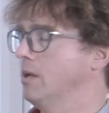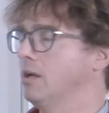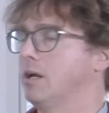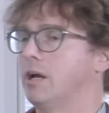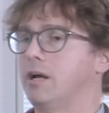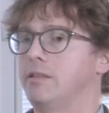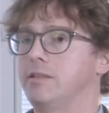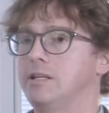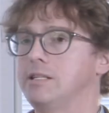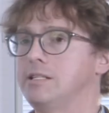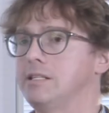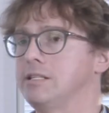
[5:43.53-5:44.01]

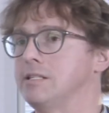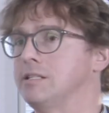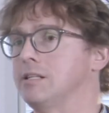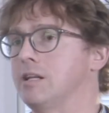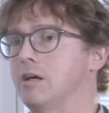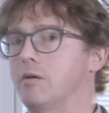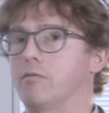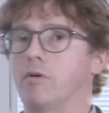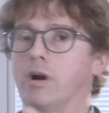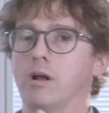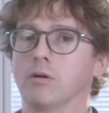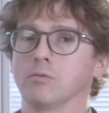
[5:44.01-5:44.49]
And this isn't
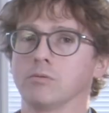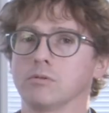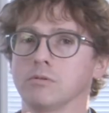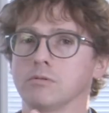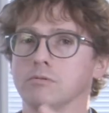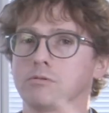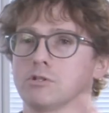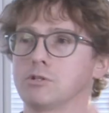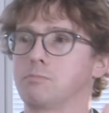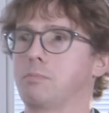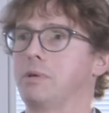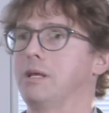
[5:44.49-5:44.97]

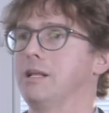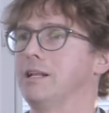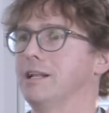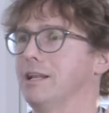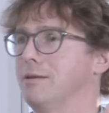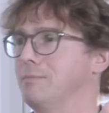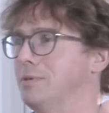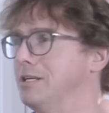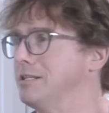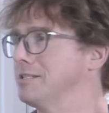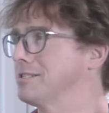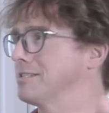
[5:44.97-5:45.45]
around speed
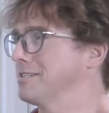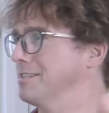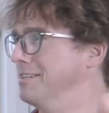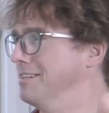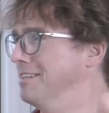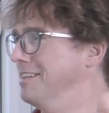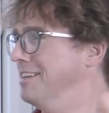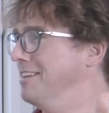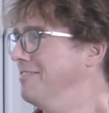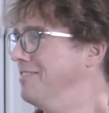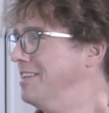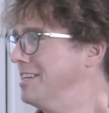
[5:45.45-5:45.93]
limits
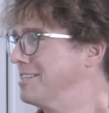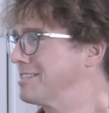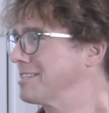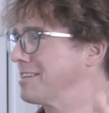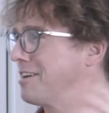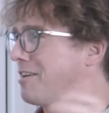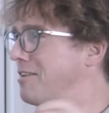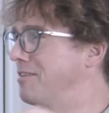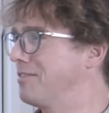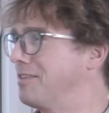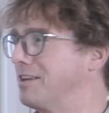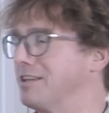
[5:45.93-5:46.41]
and this
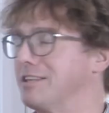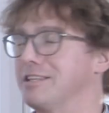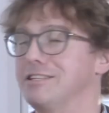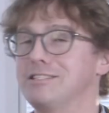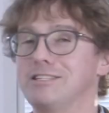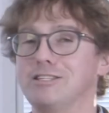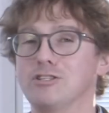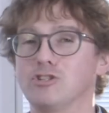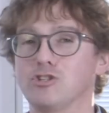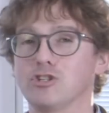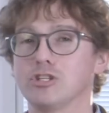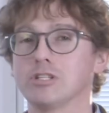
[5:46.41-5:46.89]
kind of thing. This
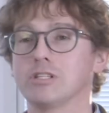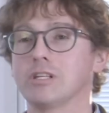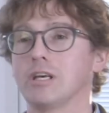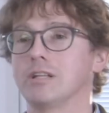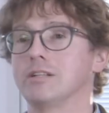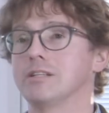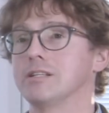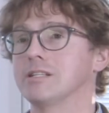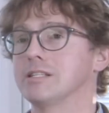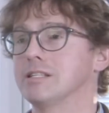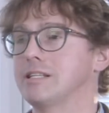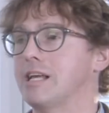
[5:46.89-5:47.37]
is just
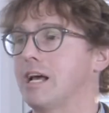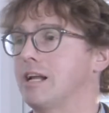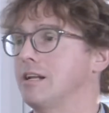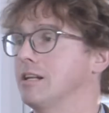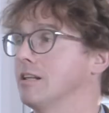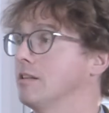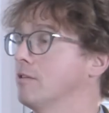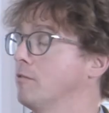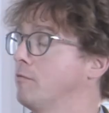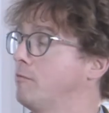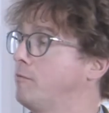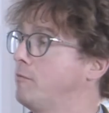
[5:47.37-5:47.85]

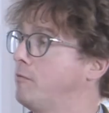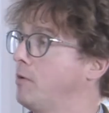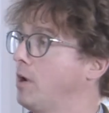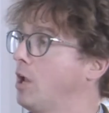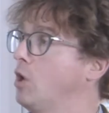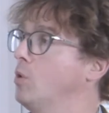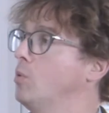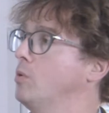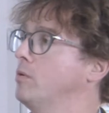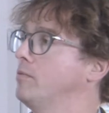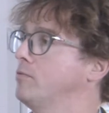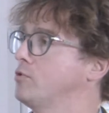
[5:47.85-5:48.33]
understanding the
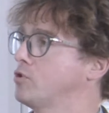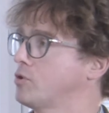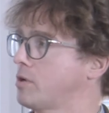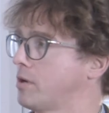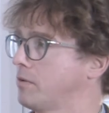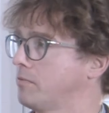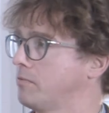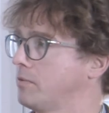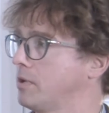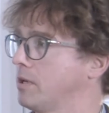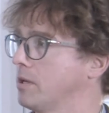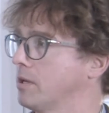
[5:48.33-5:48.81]
flow of
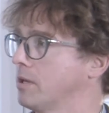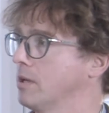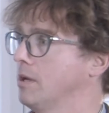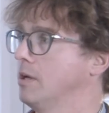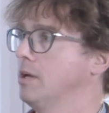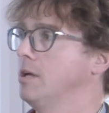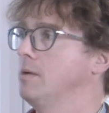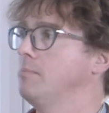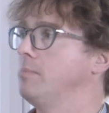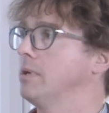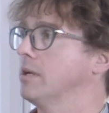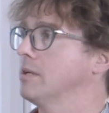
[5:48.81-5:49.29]
traffic
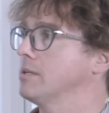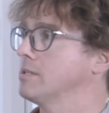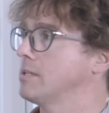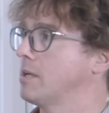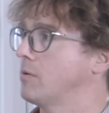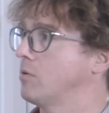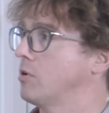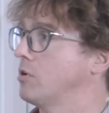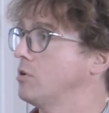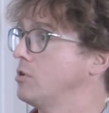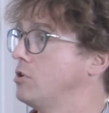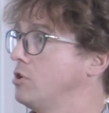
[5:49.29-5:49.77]
because
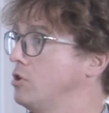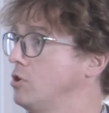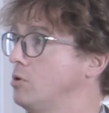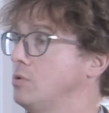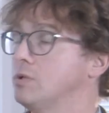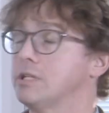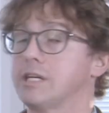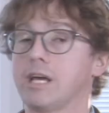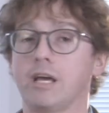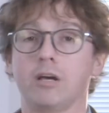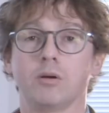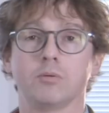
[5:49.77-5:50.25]
there are new
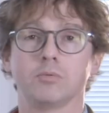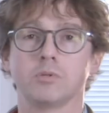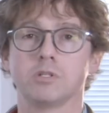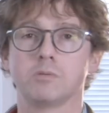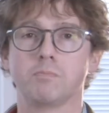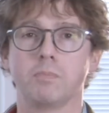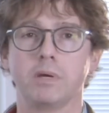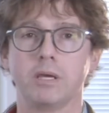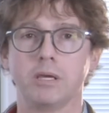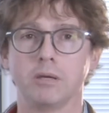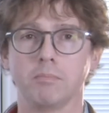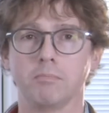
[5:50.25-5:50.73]
towns
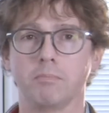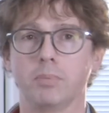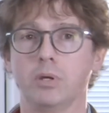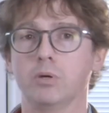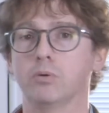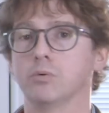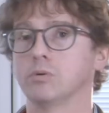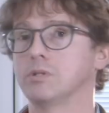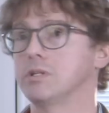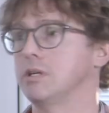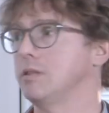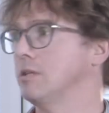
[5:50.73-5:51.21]
being
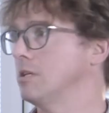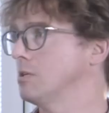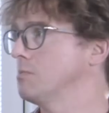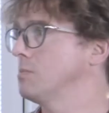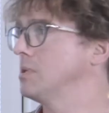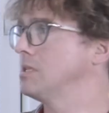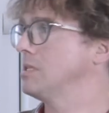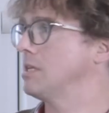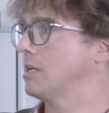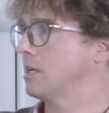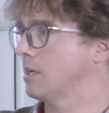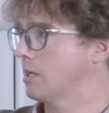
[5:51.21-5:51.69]
built in this
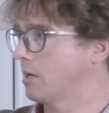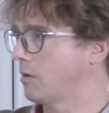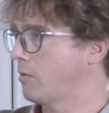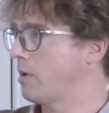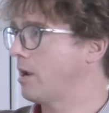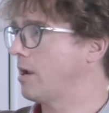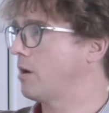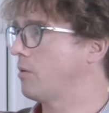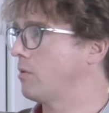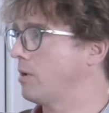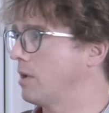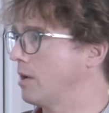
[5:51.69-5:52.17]
particular
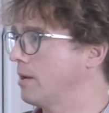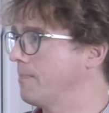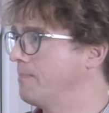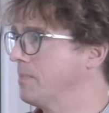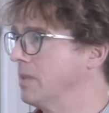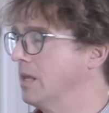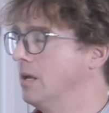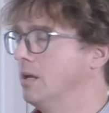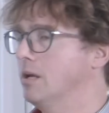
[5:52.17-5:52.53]
area.